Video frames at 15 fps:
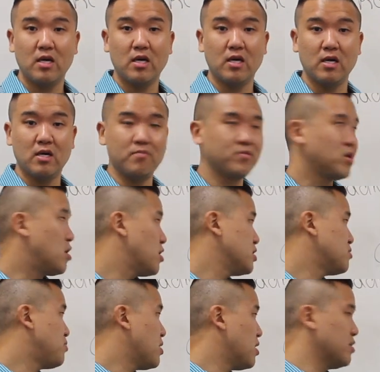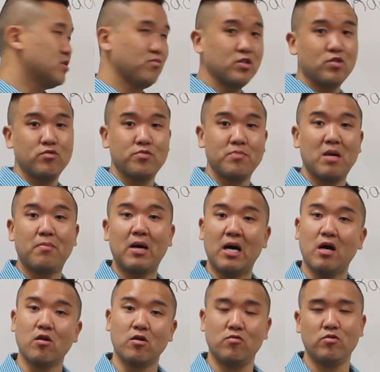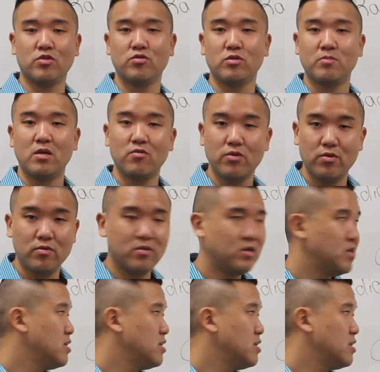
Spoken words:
The hardest part is which one's my power, which one's my root.